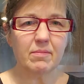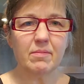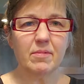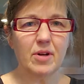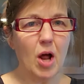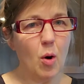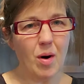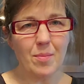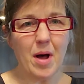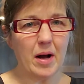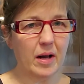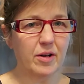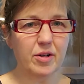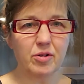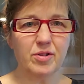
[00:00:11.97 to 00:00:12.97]
No, I'm not
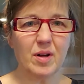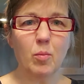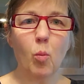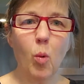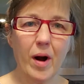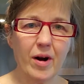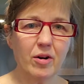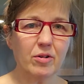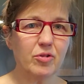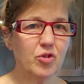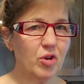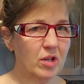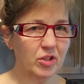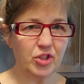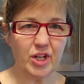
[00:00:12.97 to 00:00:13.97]
going to do some weird
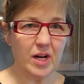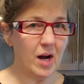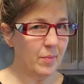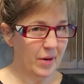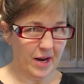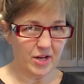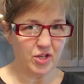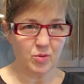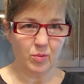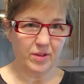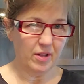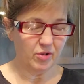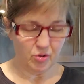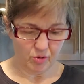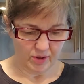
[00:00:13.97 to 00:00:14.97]
trilogy combination with
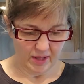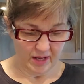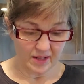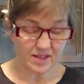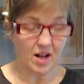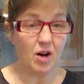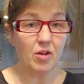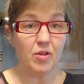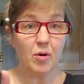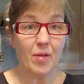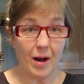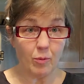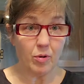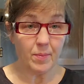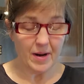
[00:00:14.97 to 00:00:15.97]
those three things, although
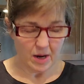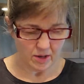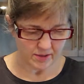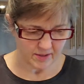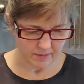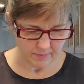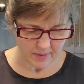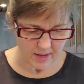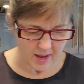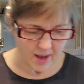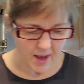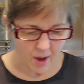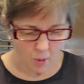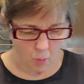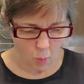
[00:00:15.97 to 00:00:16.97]
that would be awesome.
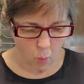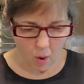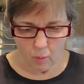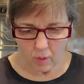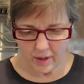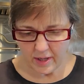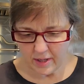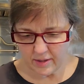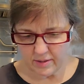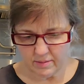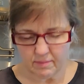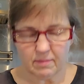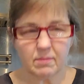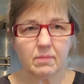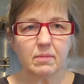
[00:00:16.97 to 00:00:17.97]
What we're going to,
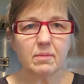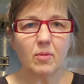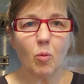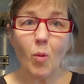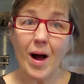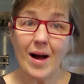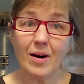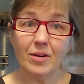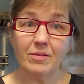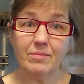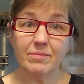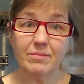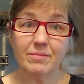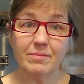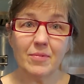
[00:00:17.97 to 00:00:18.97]
wow,
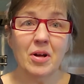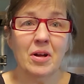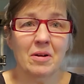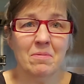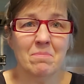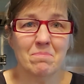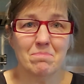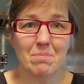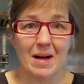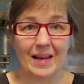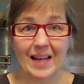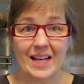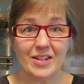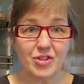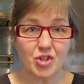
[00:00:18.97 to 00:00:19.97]
my
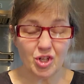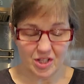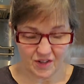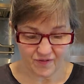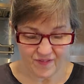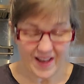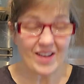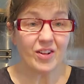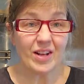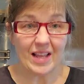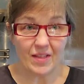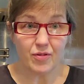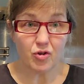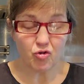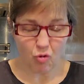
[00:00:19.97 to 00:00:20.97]
lids just fell
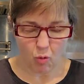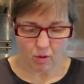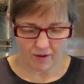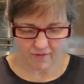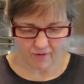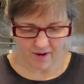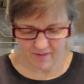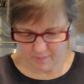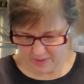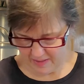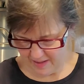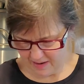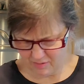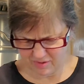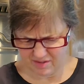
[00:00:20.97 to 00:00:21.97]
in the drawer in front of me.
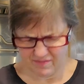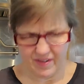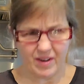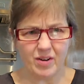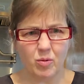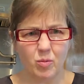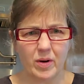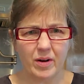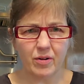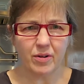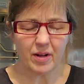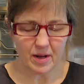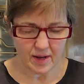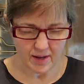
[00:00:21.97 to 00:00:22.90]
That was very weird.